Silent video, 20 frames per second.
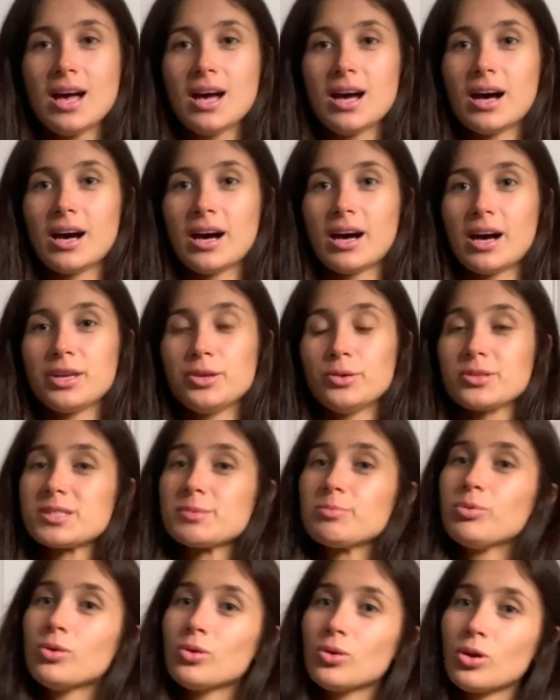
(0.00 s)
Uh, your
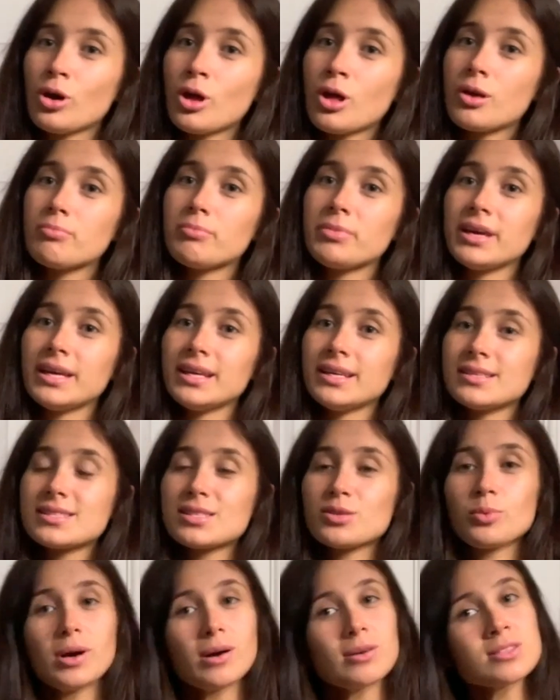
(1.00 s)
support means
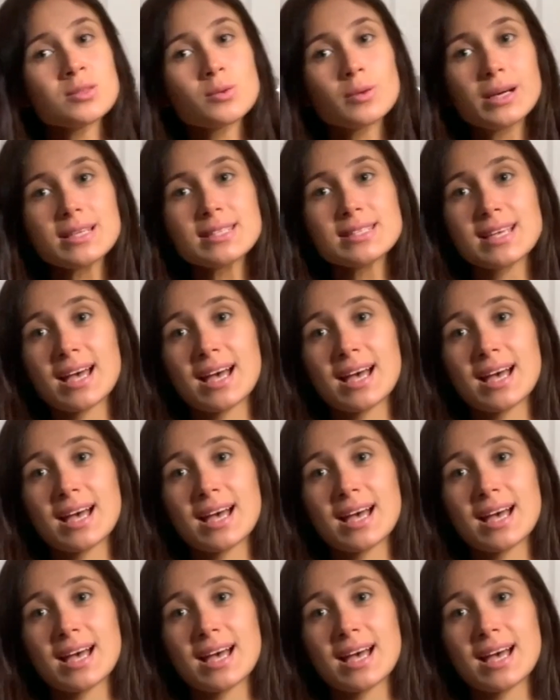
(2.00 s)
the world to us